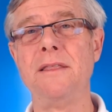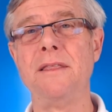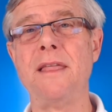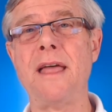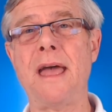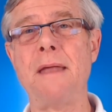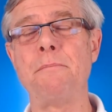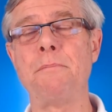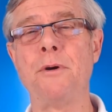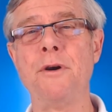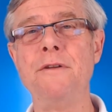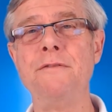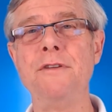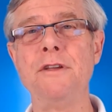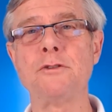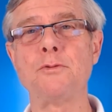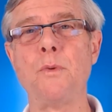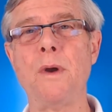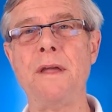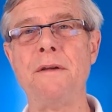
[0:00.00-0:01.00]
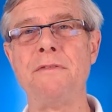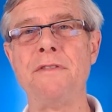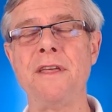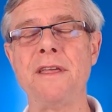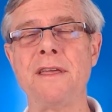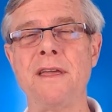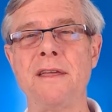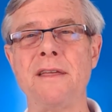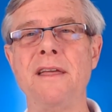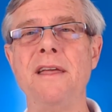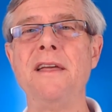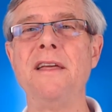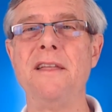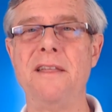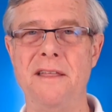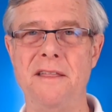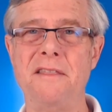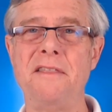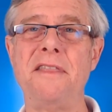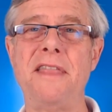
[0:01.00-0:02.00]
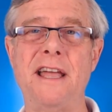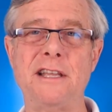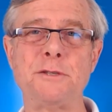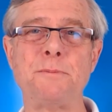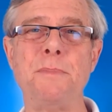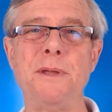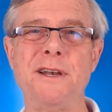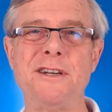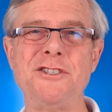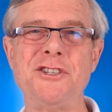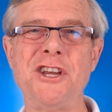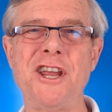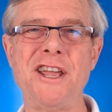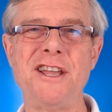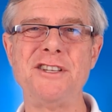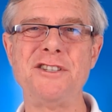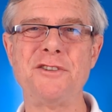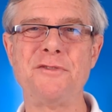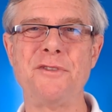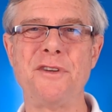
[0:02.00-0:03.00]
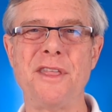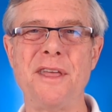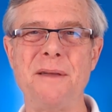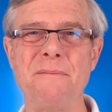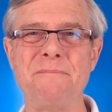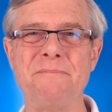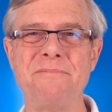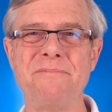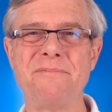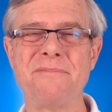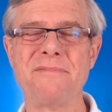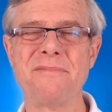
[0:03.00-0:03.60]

that previous way of thinking, that's been a change for them.